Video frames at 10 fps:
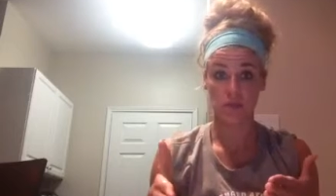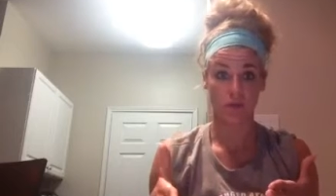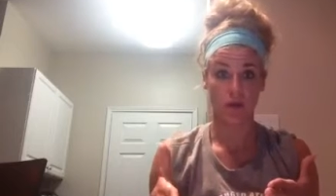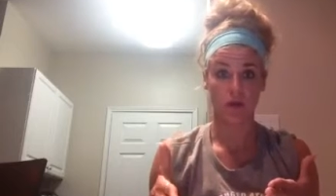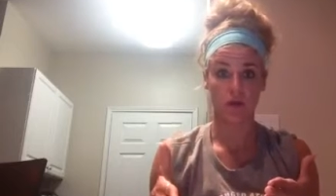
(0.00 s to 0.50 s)
isn't
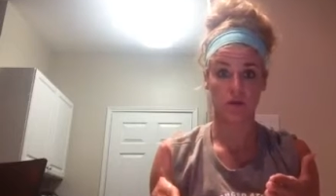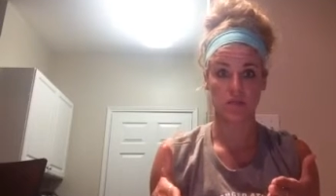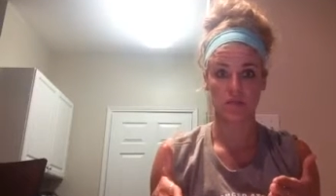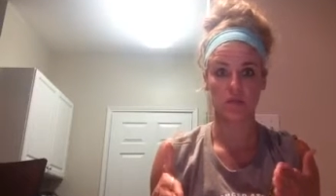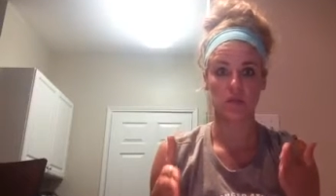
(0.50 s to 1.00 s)
a valid
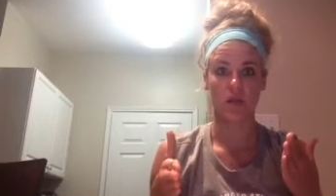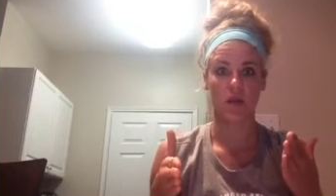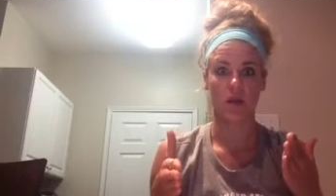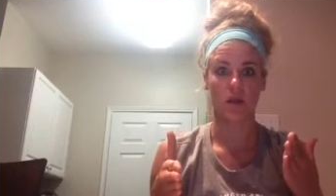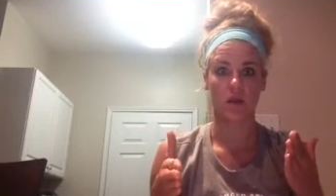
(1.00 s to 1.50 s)
excuse.
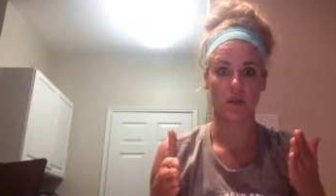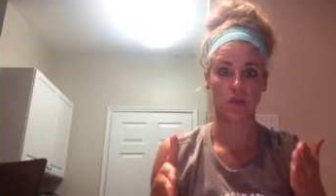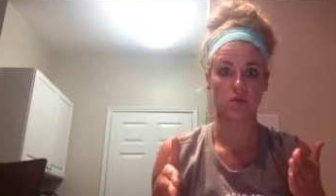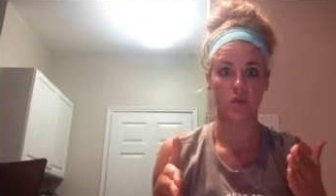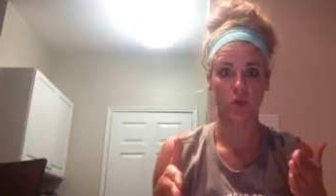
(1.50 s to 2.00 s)
And
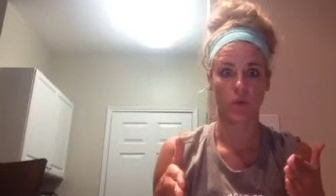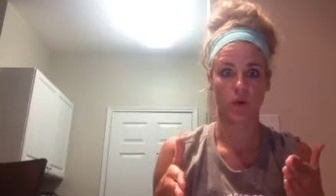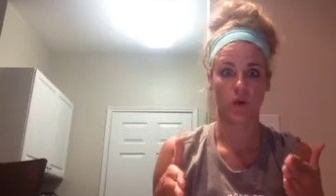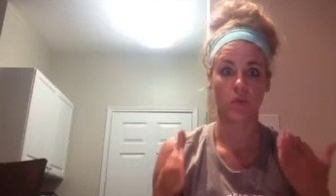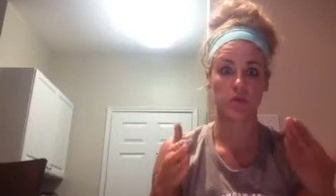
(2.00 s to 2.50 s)
this really
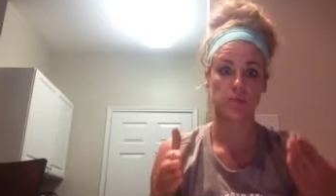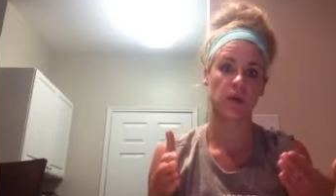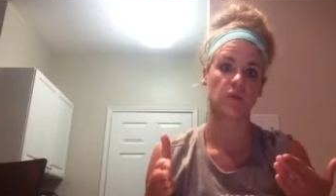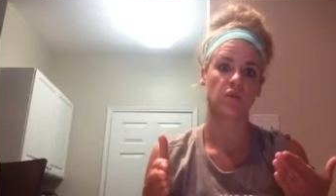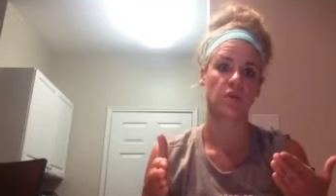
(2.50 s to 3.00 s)
put it into
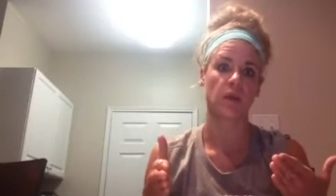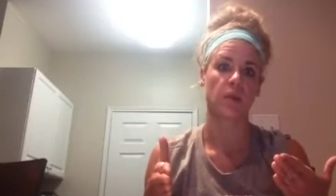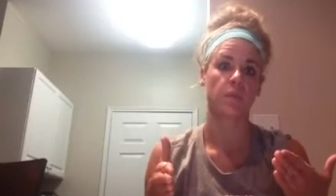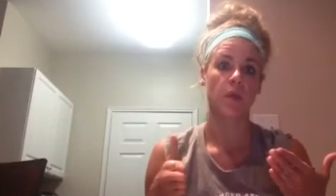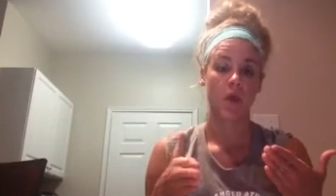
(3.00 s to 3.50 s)
perspective for me.